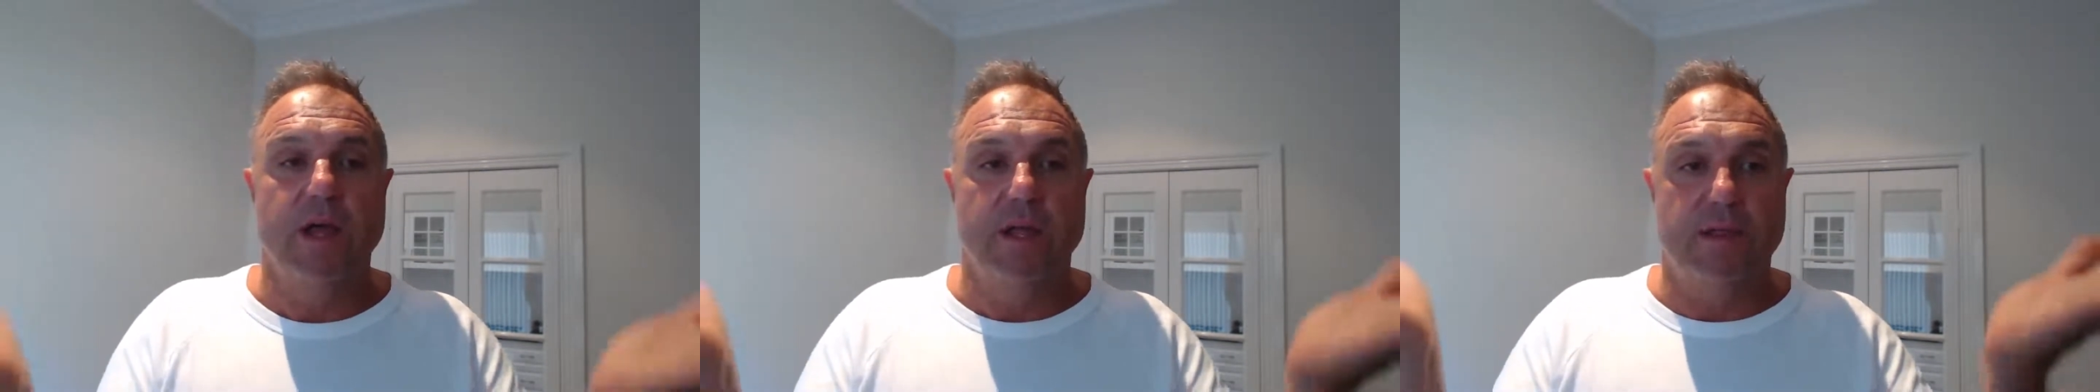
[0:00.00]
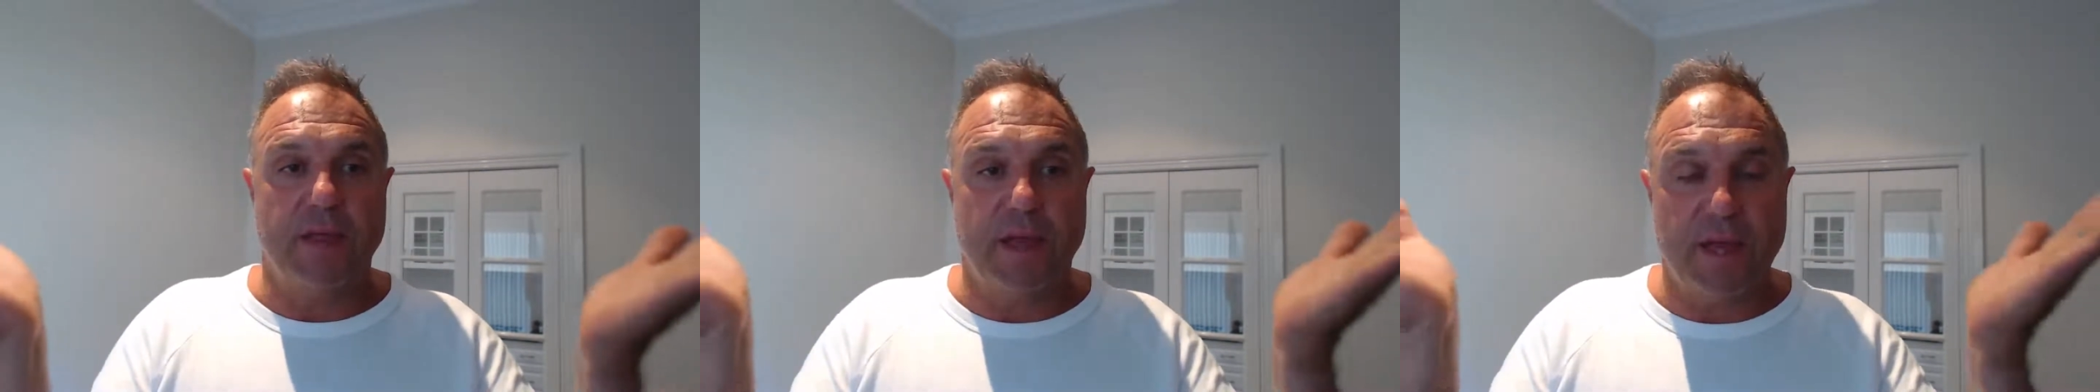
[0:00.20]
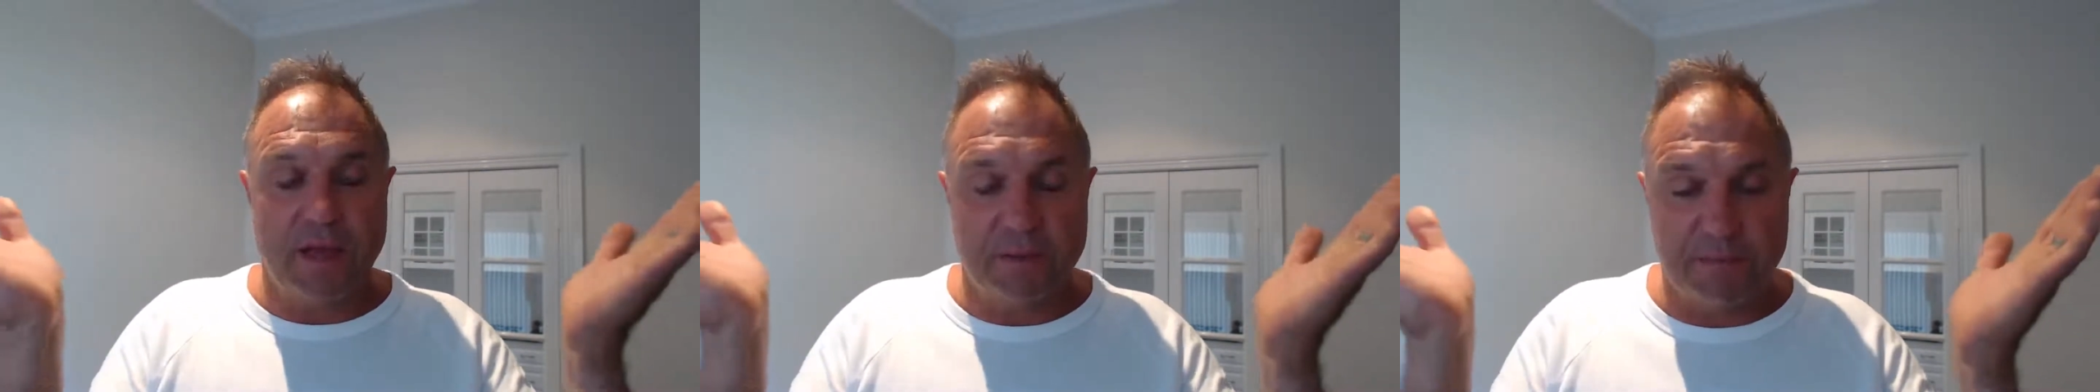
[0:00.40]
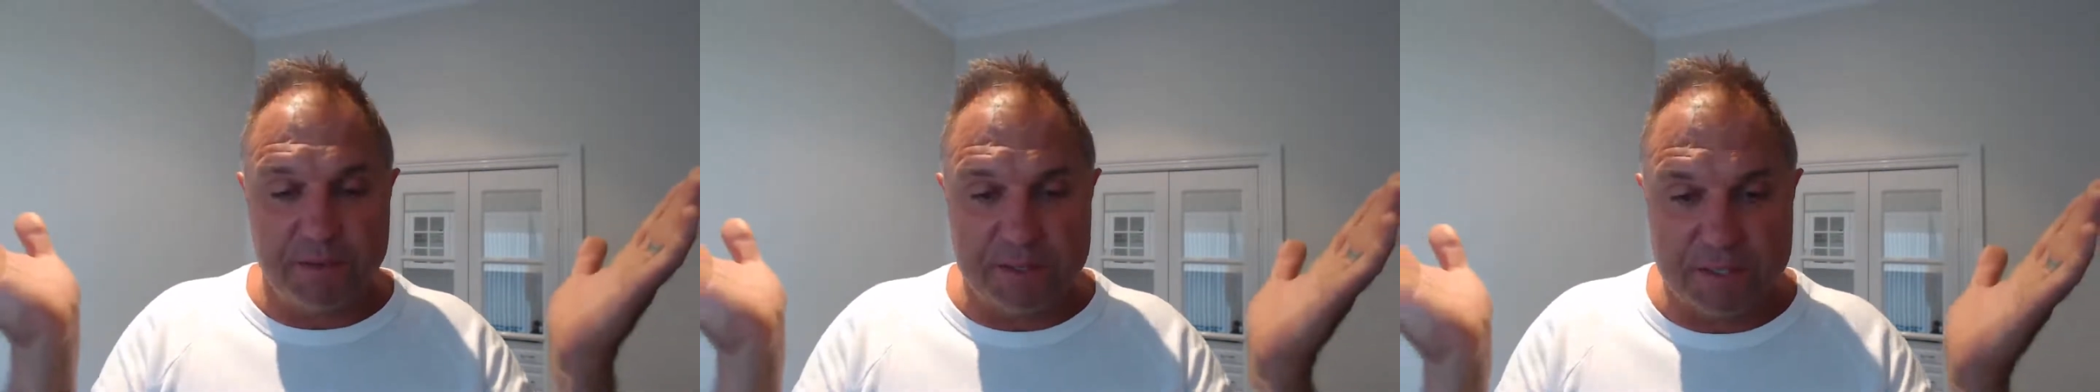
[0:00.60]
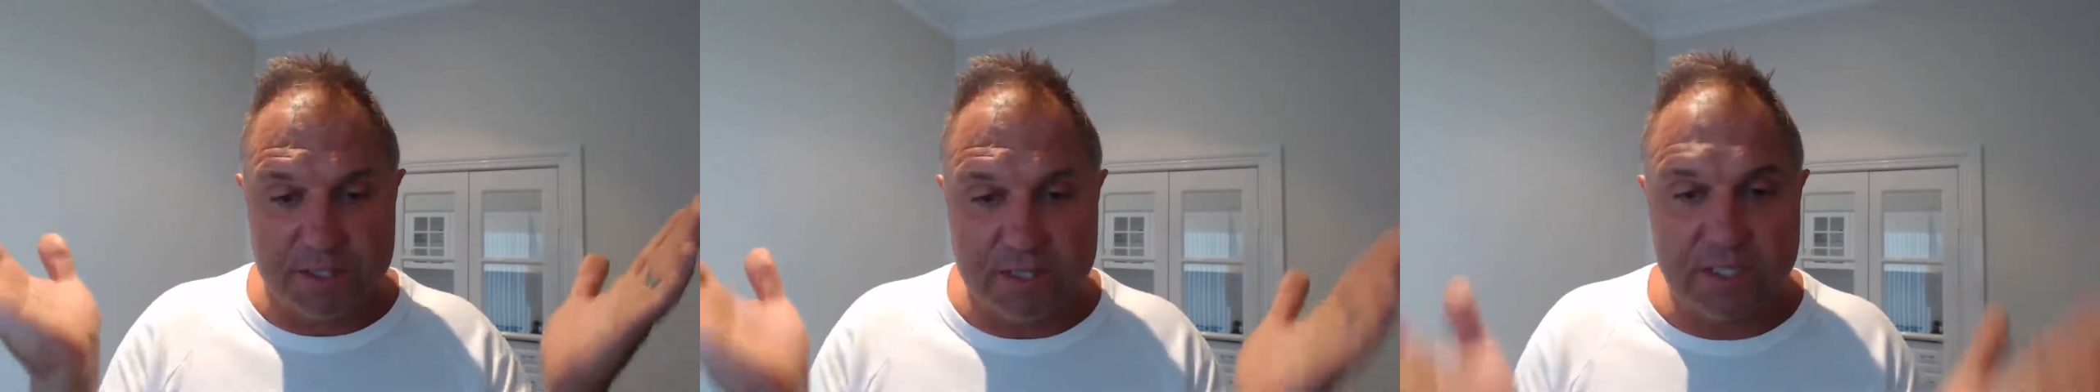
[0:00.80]
They are
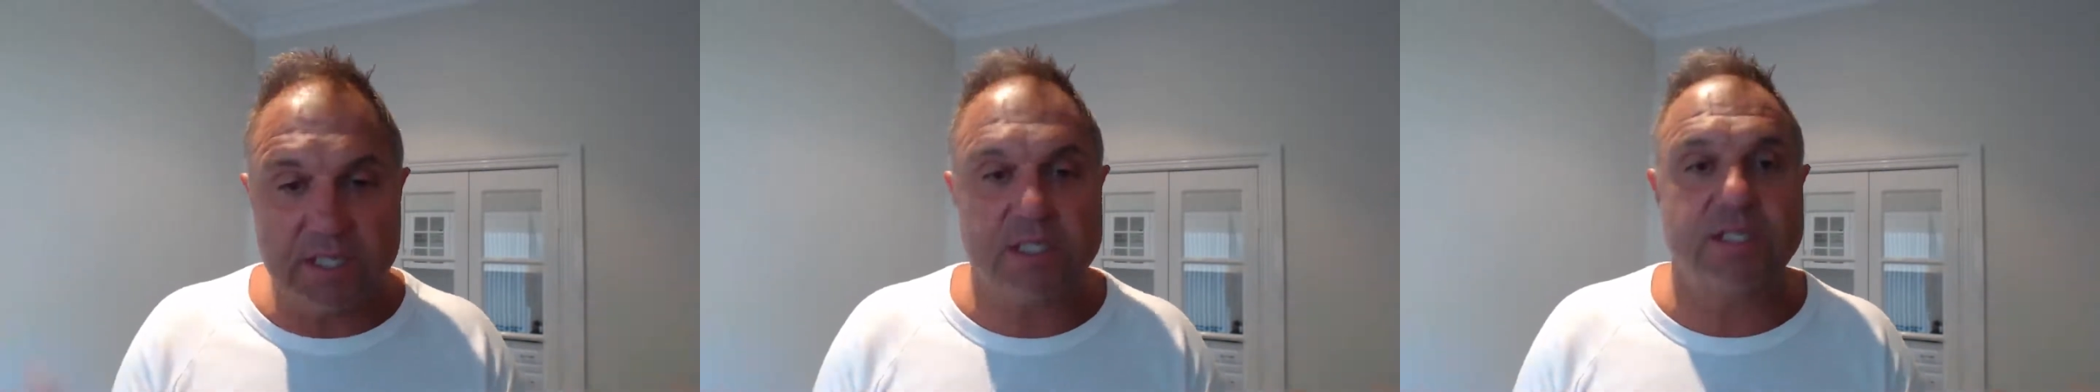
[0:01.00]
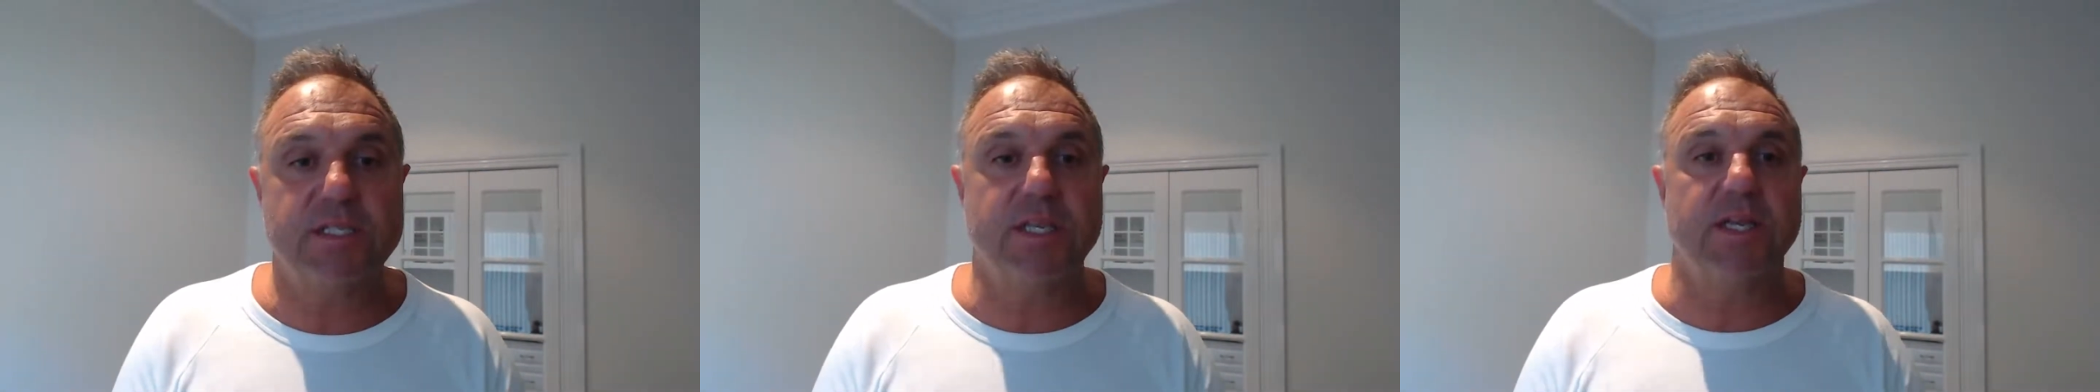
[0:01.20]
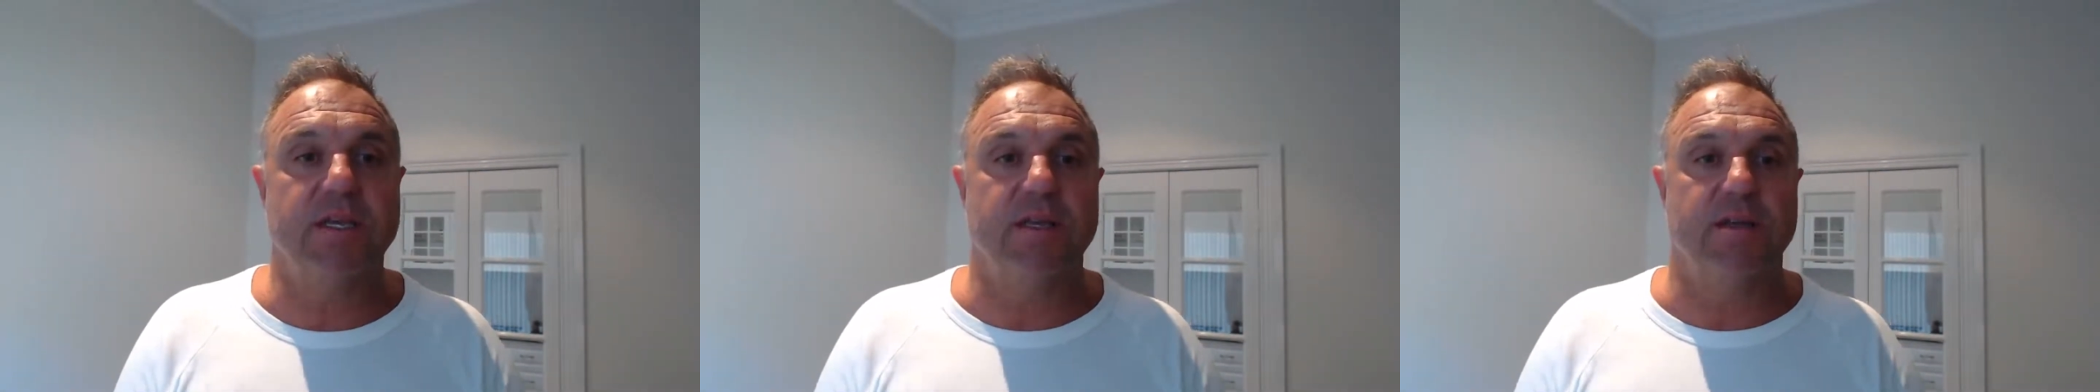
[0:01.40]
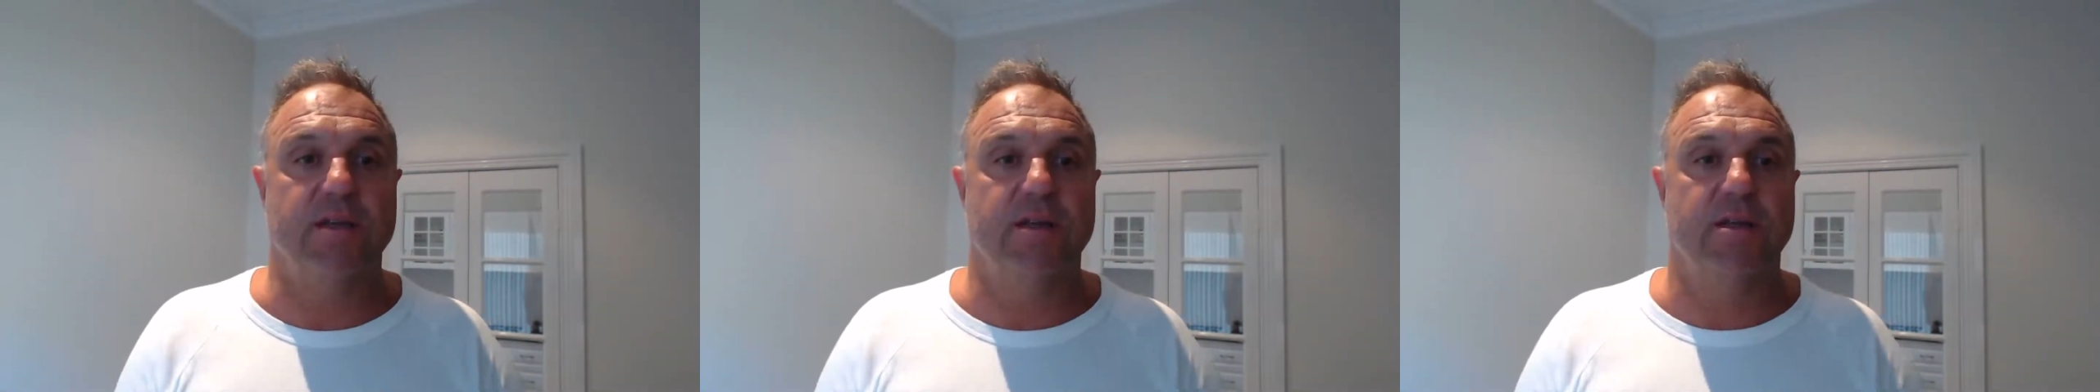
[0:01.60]
persisting.